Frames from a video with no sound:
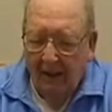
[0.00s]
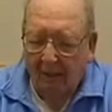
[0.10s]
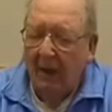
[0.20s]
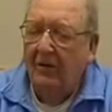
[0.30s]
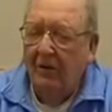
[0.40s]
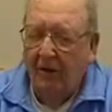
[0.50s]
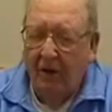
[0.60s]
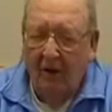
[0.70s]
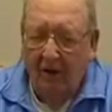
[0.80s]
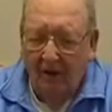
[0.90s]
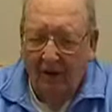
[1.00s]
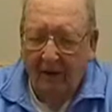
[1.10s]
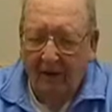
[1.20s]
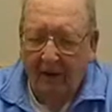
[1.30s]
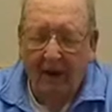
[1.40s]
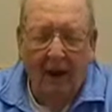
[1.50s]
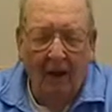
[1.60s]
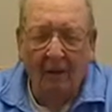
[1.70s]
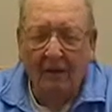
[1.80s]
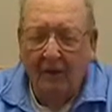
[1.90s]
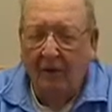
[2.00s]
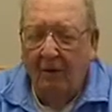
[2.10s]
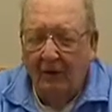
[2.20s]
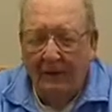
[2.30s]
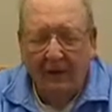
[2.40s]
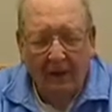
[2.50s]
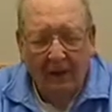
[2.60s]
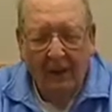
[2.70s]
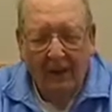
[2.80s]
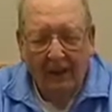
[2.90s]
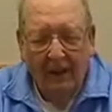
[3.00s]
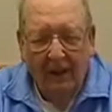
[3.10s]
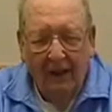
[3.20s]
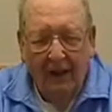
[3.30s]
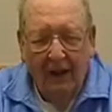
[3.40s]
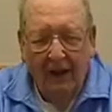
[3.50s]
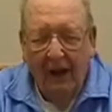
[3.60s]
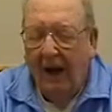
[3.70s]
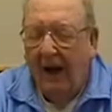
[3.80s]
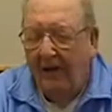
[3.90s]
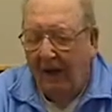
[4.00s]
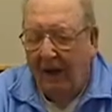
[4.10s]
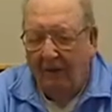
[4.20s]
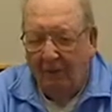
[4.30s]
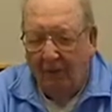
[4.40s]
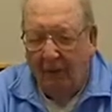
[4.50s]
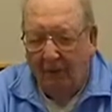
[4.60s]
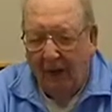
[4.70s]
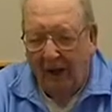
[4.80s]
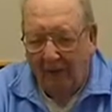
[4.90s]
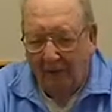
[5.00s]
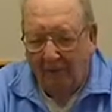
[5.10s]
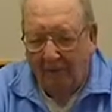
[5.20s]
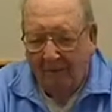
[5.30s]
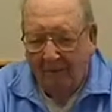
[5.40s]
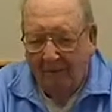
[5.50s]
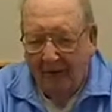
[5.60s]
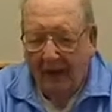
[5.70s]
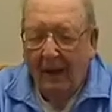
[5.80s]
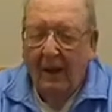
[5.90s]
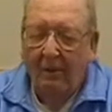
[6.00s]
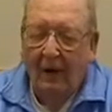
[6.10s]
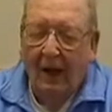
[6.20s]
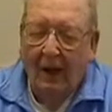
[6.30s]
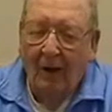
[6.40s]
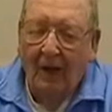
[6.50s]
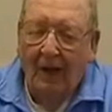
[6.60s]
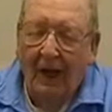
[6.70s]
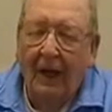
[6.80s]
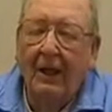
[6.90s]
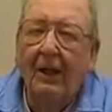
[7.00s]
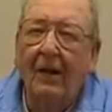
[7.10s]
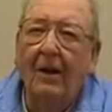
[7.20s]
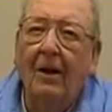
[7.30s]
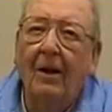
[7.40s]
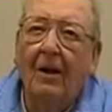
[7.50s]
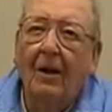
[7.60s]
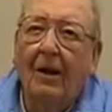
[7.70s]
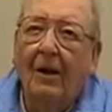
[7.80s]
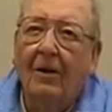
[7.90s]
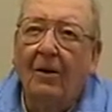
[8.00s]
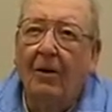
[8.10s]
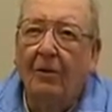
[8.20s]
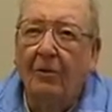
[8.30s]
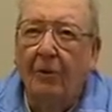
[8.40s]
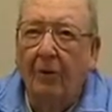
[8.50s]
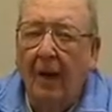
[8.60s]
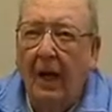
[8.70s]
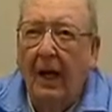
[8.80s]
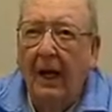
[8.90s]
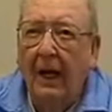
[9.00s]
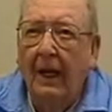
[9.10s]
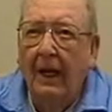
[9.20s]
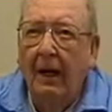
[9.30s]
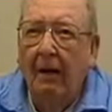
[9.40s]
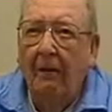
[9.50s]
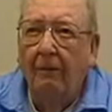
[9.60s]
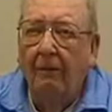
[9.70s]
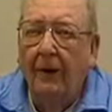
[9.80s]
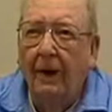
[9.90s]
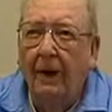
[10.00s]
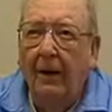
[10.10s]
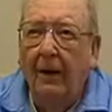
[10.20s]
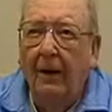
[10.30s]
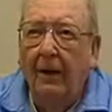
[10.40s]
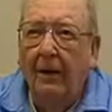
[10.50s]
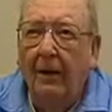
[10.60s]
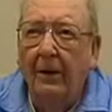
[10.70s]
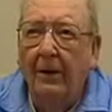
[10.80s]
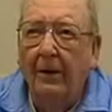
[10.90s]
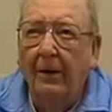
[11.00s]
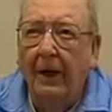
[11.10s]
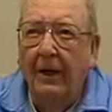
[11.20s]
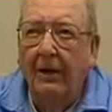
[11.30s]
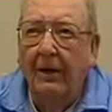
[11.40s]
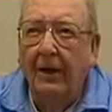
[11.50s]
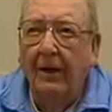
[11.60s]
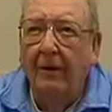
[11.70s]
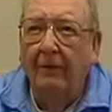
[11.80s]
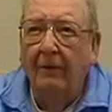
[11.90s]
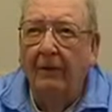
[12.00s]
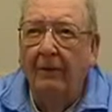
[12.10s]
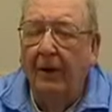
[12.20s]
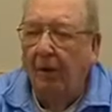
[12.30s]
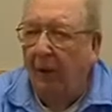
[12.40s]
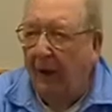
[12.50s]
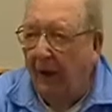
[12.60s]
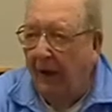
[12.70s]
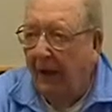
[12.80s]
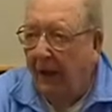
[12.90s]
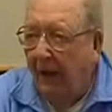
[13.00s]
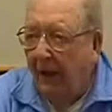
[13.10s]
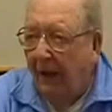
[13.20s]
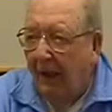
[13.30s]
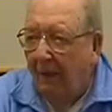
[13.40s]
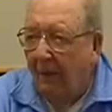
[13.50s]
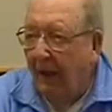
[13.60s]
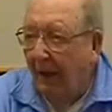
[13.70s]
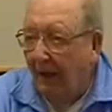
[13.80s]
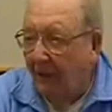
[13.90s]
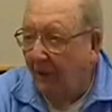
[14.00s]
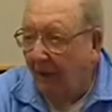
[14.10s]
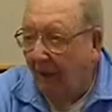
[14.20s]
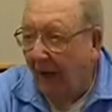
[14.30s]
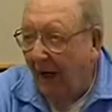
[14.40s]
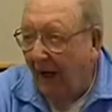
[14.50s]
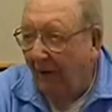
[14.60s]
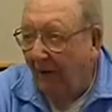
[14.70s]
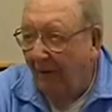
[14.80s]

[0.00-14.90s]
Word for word: bless his heart, I, I was always, I, I thought he was a good man. But I only had uh, till July of uh, nineteen fifty-one, my enlistment ran out.